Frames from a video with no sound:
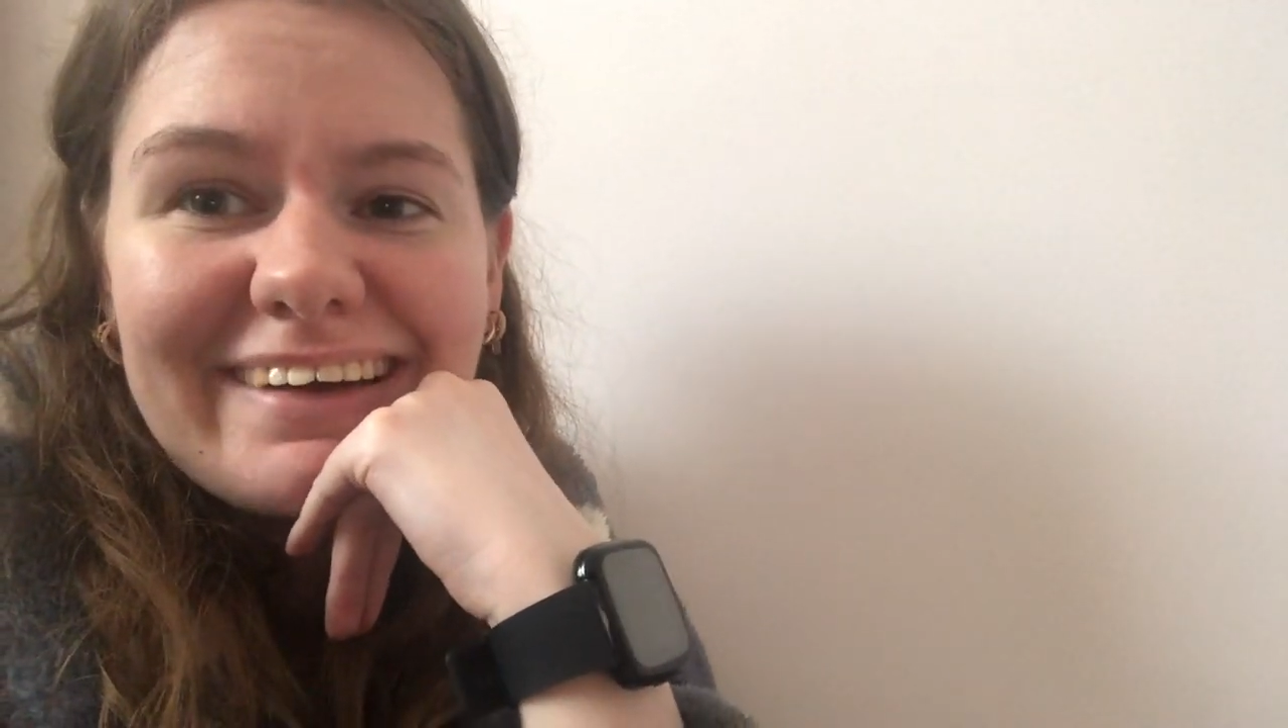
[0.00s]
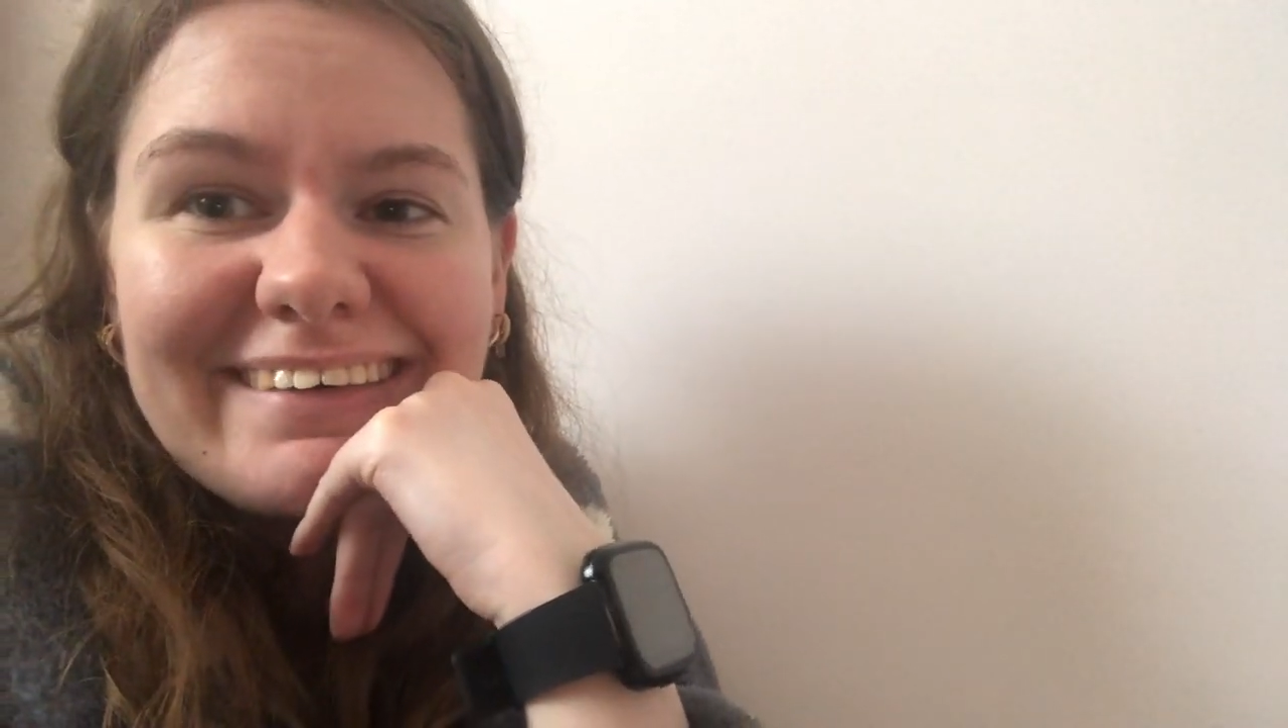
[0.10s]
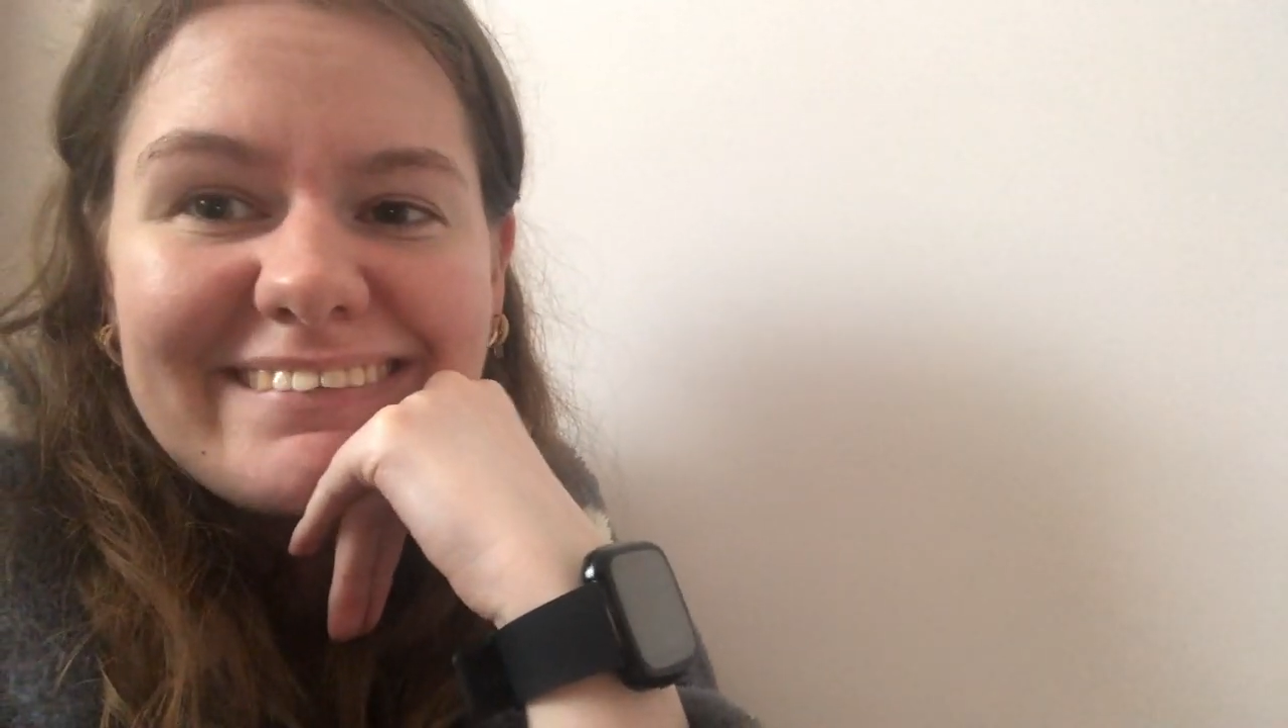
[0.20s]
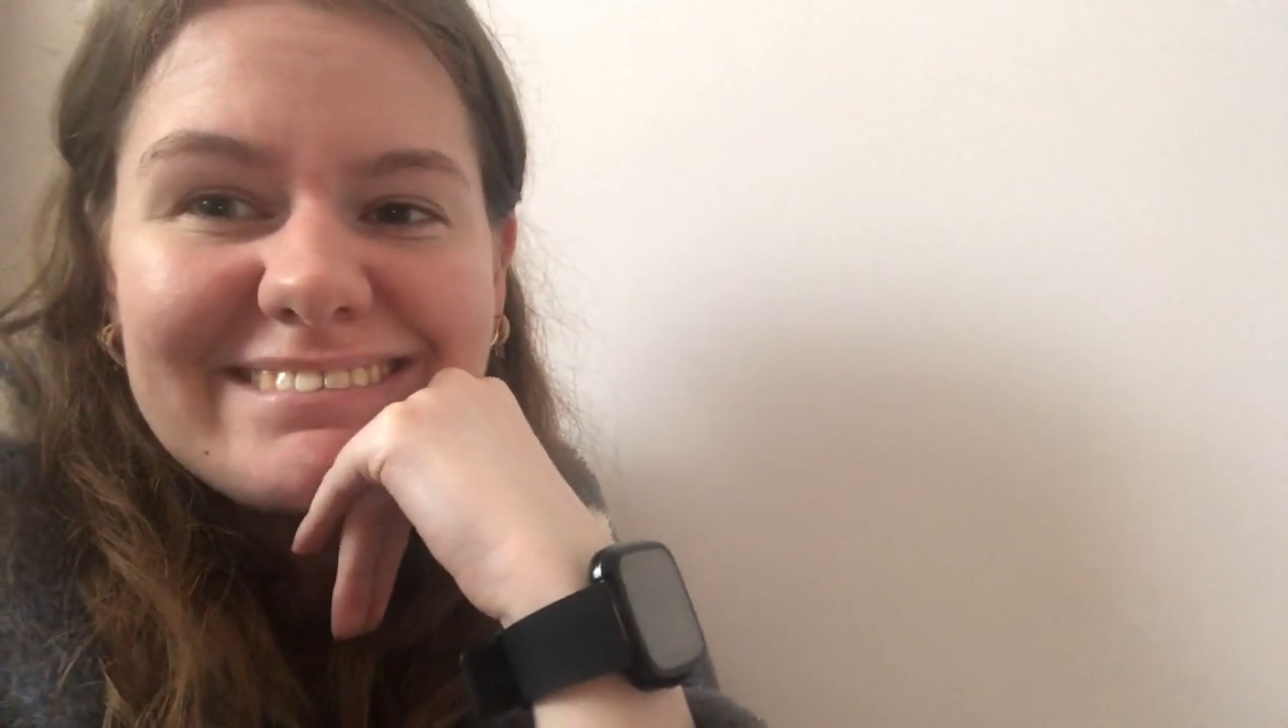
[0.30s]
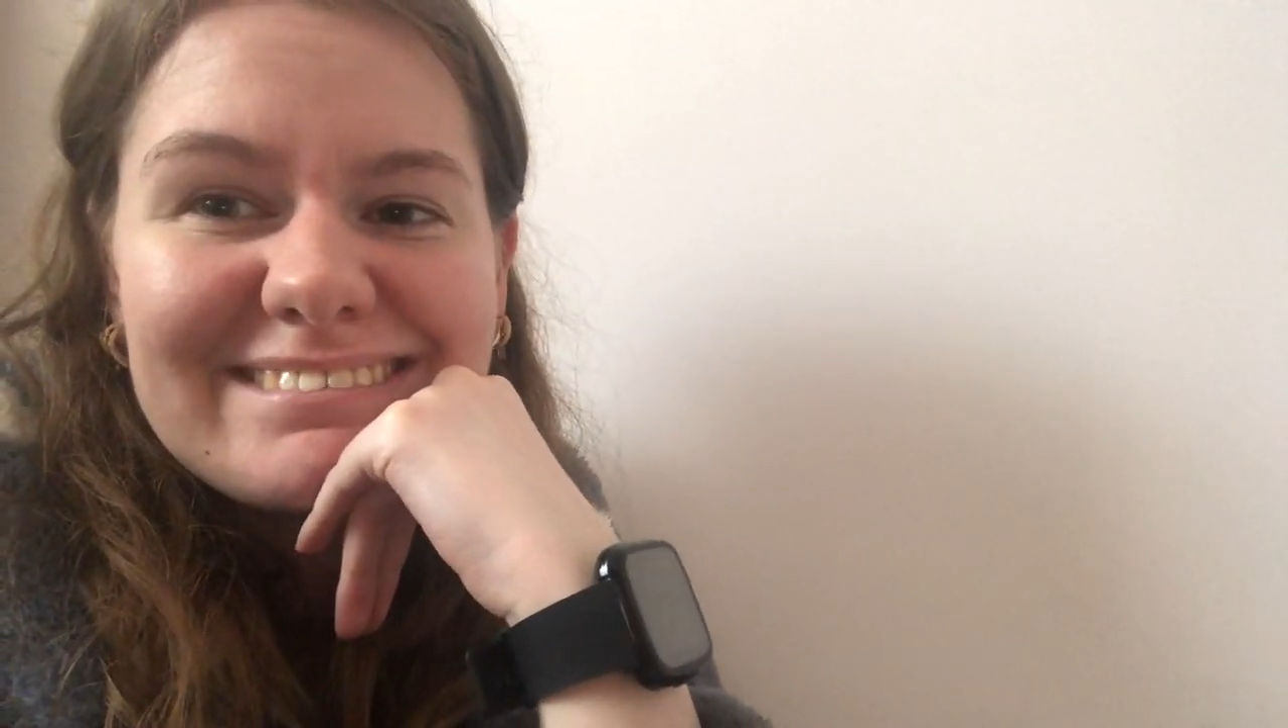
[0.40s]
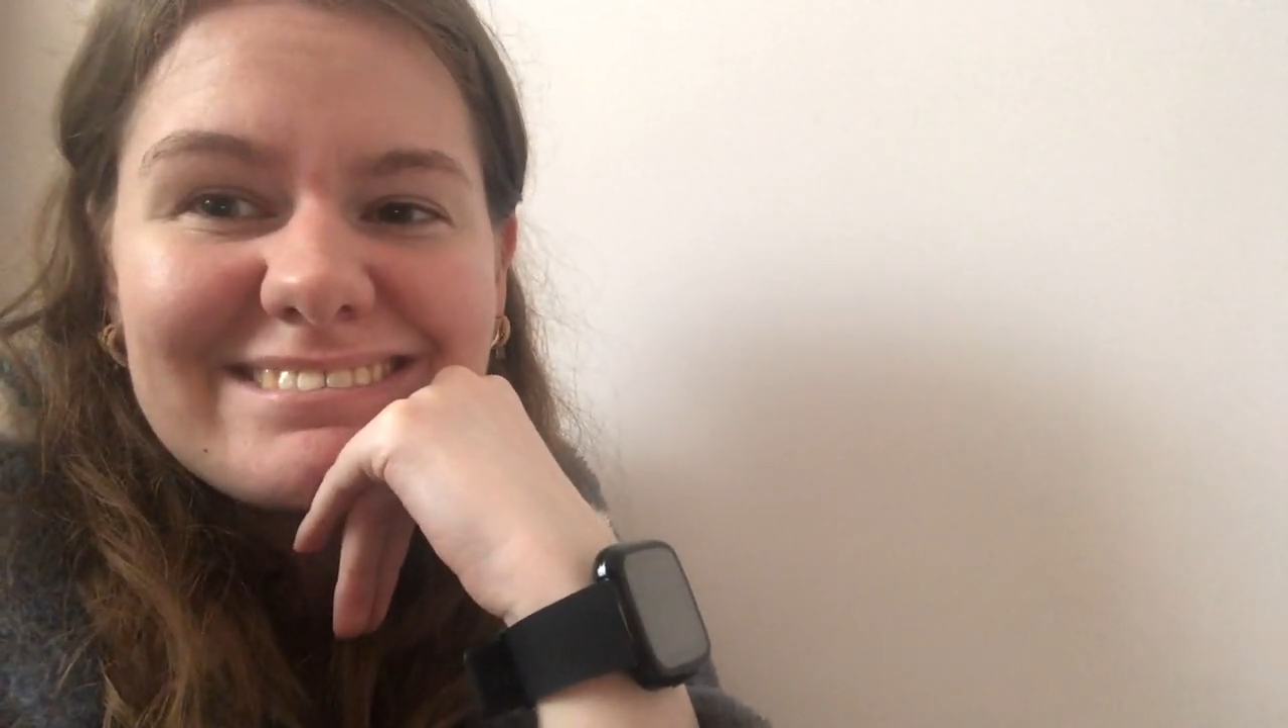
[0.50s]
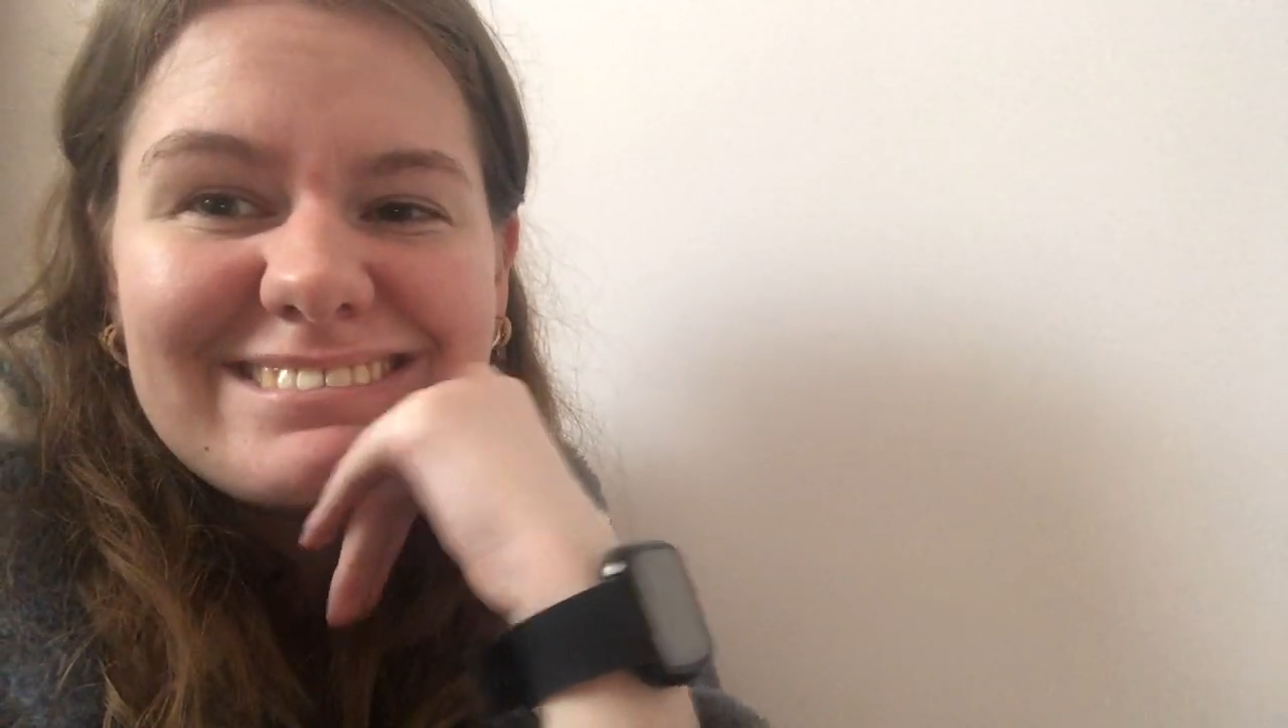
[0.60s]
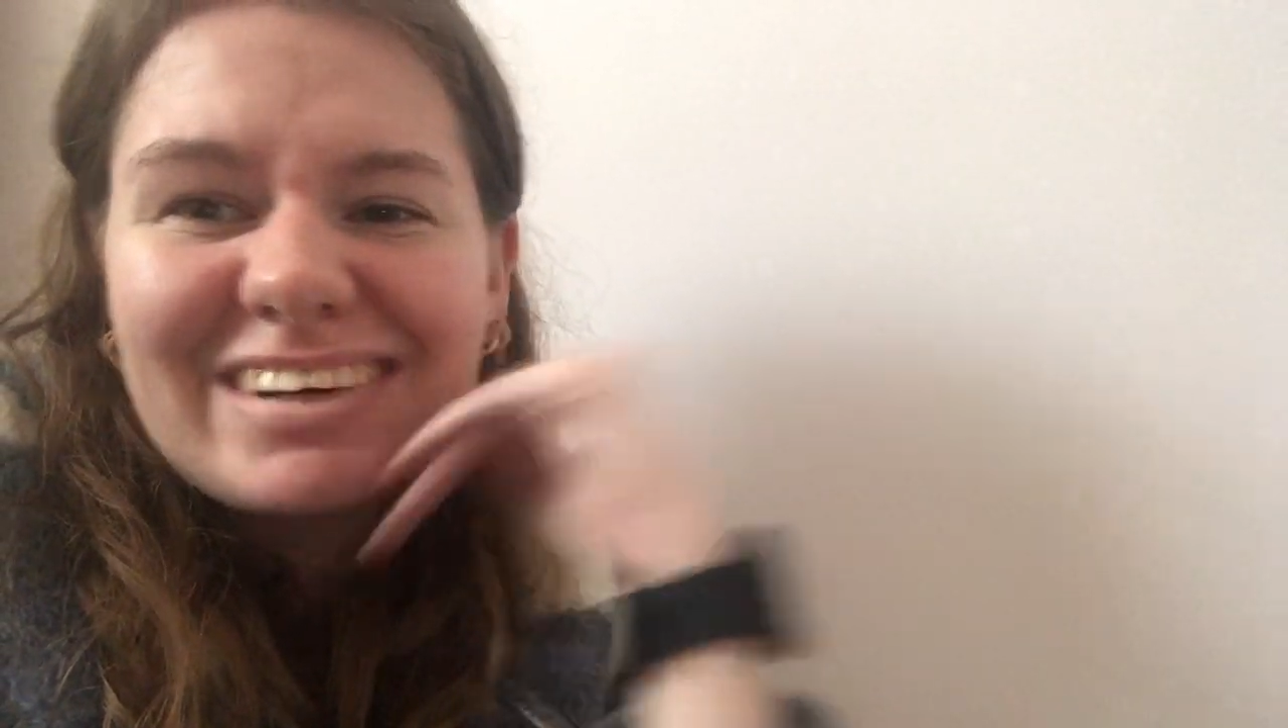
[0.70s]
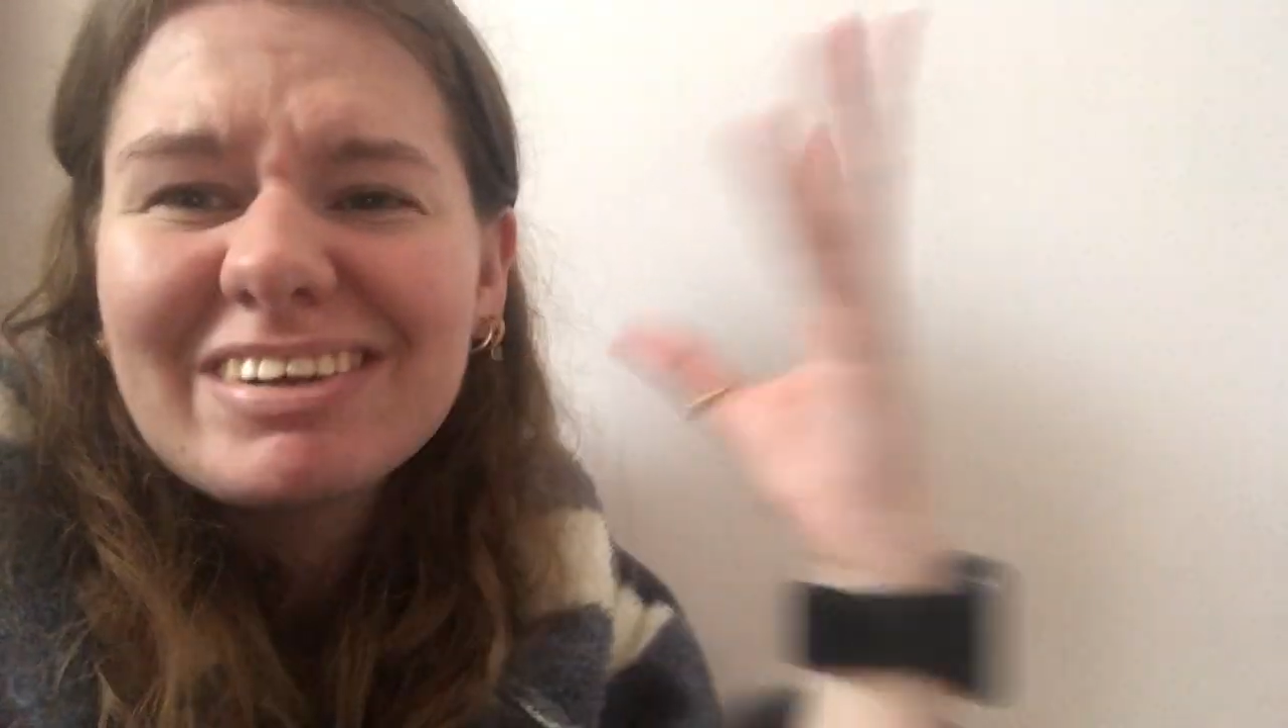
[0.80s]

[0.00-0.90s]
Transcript: Um, I